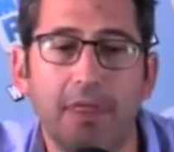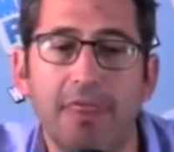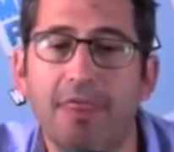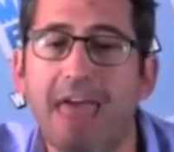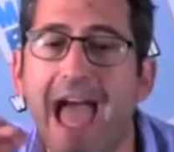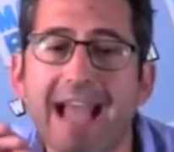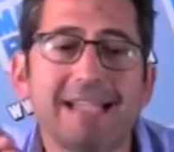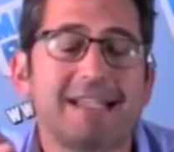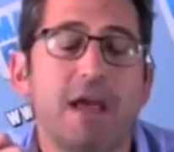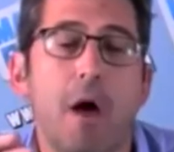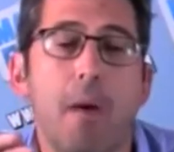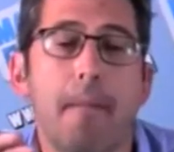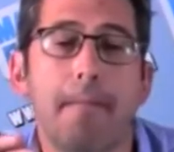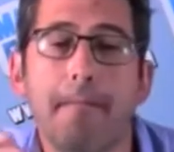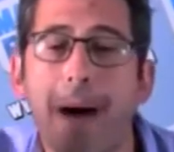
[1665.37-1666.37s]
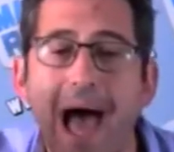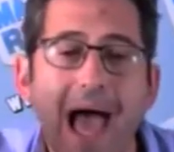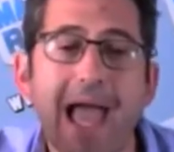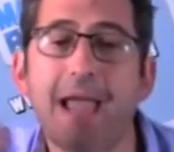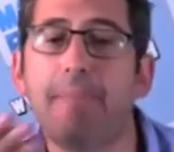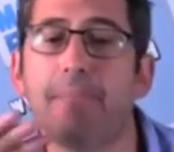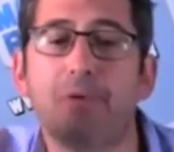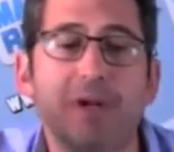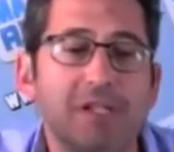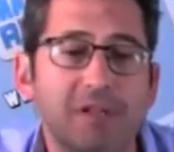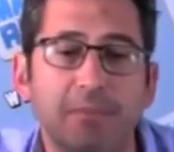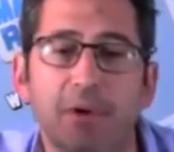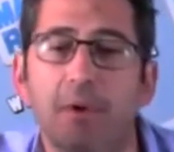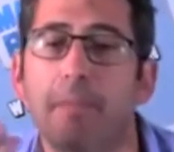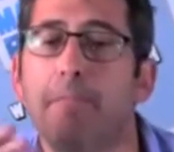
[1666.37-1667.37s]
That's my
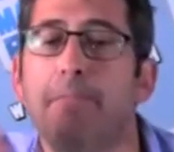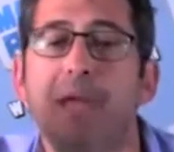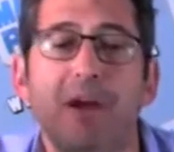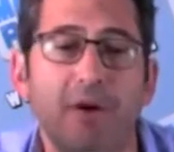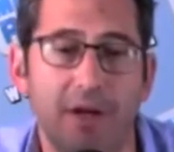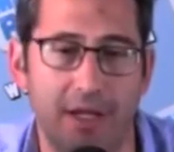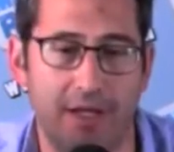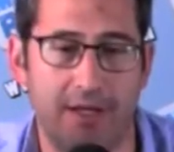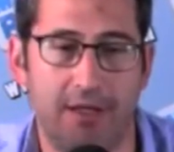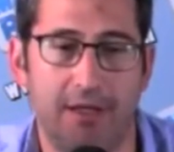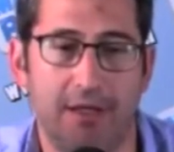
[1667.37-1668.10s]
principle, period.